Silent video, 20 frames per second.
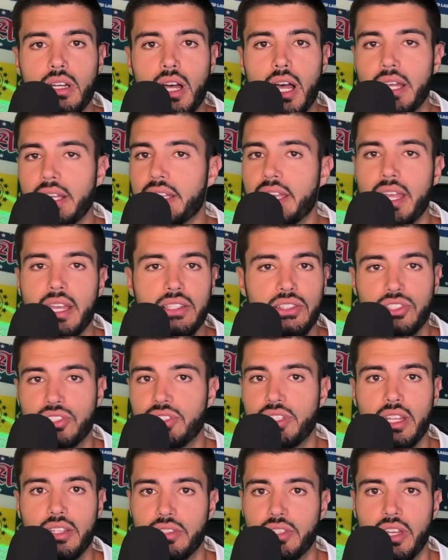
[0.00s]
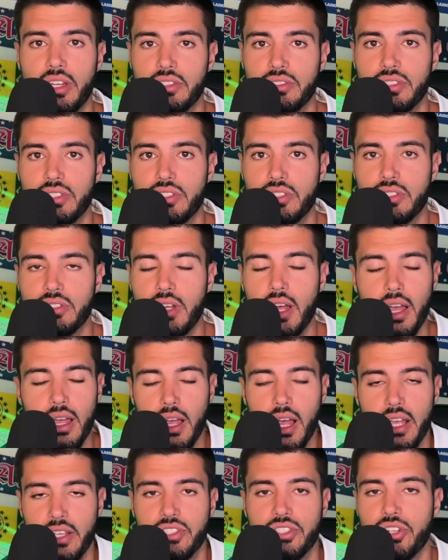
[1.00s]
I can't stand Terzic. I,
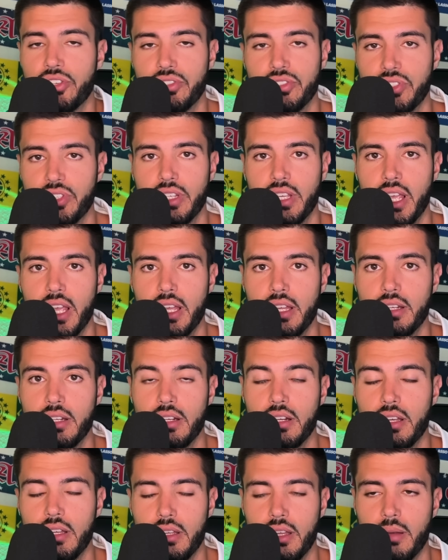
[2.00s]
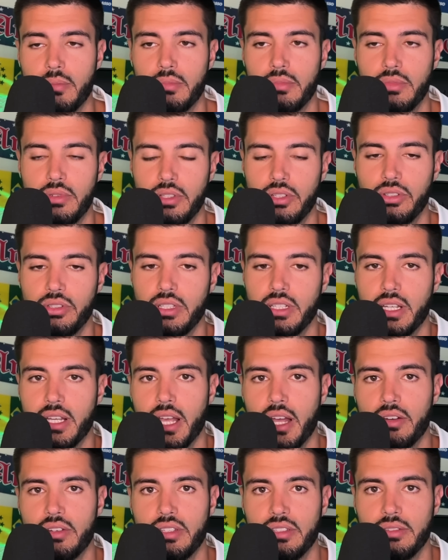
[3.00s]
I seriously can, and I, I'm literally
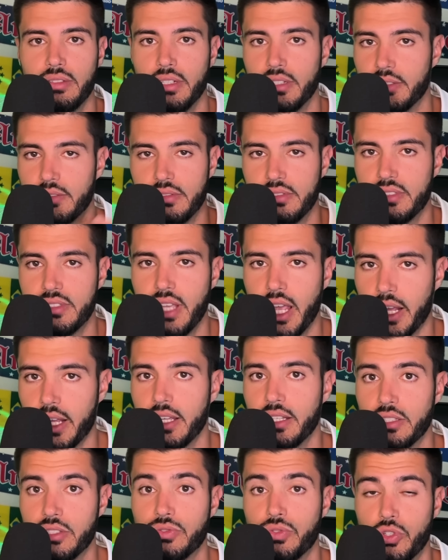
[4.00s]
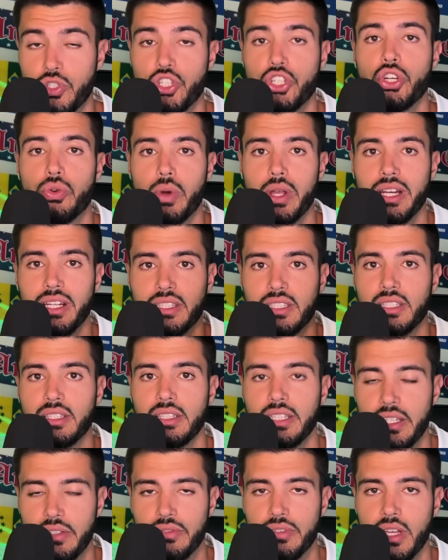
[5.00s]
counting the seconds for Gio Reyna to
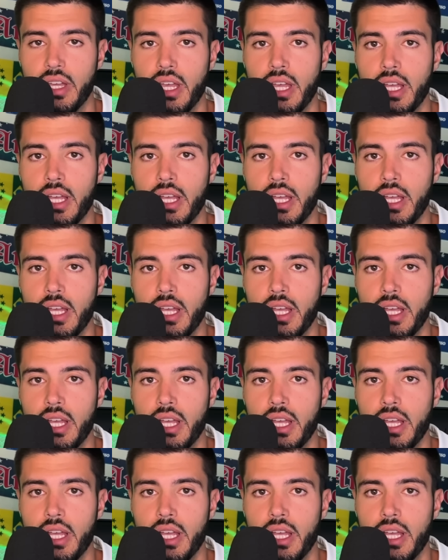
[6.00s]
leave.